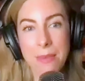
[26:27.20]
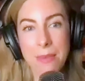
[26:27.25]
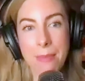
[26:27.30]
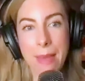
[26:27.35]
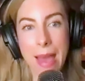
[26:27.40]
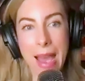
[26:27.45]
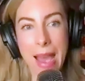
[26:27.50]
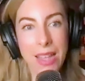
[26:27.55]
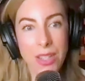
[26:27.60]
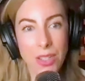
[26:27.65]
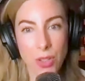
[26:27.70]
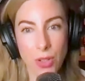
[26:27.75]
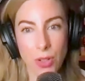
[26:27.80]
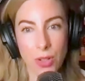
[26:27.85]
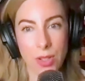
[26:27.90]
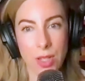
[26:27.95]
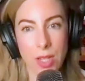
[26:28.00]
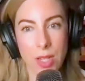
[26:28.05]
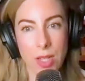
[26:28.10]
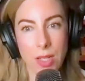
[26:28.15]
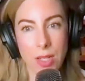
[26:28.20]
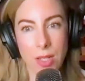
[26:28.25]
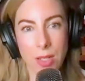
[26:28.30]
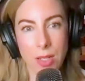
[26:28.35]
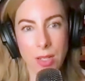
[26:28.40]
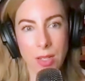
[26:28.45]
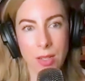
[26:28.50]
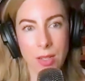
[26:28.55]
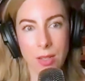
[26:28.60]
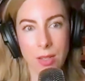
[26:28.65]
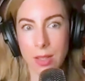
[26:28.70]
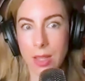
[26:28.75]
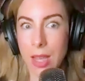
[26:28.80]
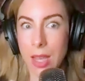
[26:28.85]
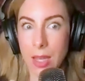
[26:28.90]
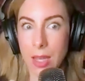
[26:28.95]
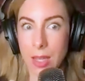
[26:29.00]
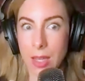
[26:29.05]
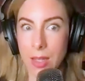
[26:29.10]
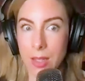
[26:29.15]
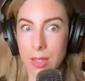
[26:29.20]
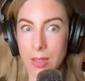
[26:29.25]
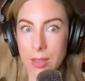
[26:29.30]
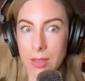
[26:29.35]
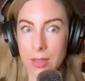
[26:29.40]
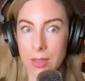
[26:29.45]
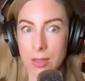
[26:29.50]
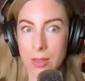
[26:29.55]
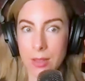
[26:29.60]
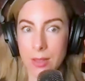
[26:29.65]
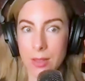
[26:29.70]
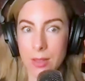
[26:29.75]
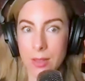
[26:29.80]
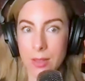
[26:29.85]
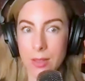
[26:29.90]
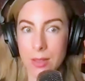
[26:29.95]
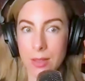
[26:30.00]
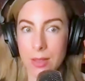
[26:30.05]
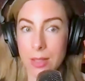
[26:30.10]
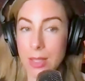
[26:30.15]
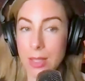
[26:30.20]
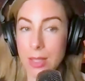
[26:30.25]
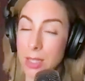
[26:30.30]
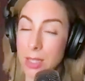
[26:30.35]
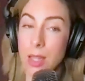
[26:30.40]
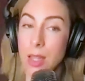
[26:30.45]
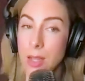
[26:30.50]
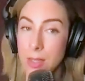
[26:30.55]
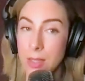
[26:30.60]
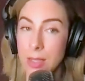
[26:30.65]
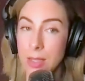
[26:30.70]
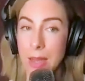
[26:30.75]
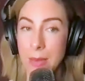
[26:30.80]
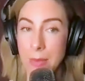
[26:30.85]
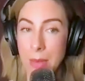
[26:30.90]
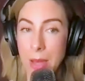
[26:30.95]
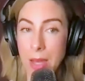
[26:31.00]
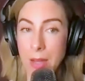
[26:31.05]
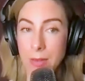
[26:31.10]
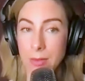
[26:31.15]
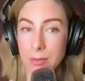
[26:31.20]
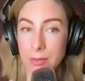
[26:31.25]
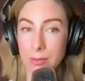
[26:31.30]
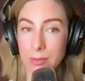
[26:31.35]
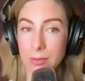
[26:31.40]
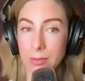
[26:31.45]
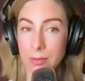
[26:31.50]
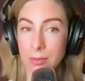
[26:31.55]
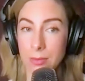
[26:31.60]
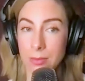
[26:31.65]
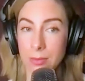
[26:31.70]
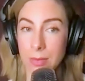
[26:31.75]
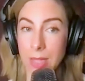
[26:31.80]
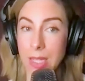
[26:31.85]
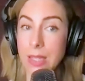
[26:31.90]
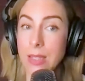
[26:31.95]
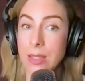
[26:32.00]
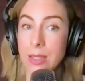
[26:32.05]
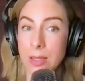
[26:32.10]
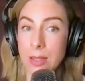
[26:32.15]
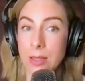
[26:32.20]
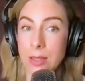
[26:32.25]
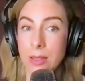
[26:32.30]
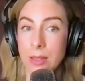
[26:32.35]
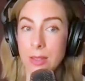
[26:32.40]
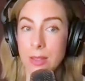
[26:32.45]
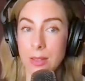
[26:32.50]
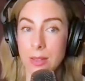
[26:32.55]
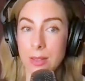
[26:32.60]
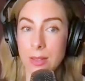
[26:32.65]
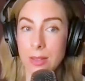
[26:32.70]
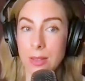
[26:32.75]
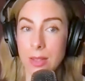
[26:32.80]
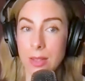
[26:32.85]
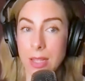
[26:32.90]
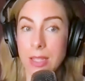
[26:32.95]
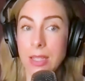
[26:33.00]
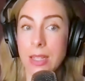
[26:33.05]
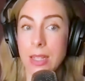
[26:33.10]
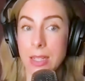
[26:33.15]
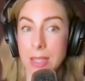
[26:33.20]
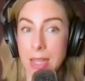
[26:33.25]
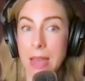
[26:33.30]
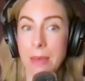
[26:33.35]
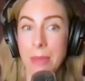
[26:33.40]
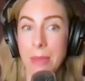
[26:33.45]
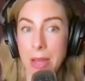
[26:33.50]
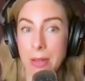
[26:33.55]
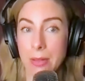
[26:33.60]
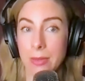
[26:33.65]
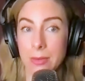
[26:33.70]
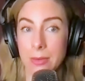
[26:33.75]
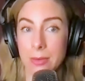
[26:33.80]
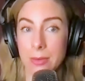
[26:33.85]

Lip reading: Masterson, like, that's a long time out. He's he's in a timeout.